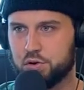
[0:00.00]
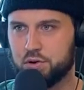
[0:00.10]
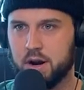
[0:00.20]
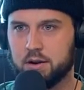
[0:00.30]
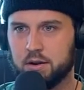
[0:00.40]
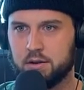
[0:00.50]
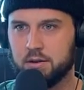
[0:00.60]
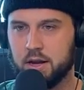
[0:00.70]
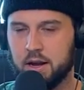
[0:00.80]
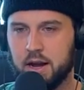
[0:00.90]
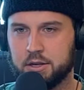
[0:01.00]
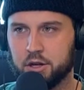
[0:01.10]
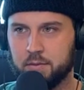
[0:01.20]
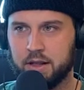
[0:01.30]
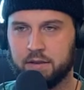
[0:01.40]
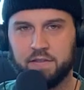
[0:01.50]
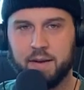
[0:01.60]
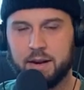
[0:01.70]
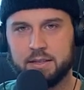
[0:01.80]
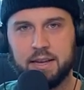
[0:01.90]
truck. It took me like 5
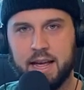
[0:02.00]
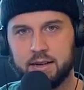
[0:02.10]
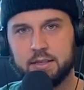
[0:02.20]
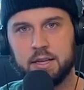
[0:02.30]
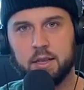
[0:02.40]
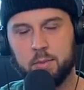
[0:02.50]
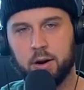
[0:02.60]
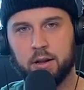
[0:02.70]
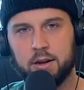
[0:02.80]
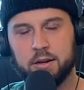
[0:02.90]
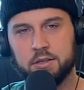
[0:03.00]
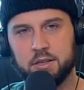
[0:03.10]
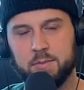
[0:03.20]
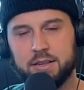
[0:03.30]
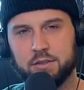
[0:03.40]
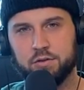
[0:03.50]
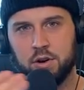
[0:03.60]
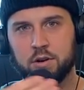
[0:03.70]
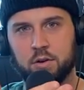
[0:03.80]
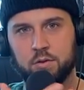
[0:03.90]
minutes to exit the parking lot because this massive
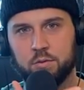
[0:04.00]
truck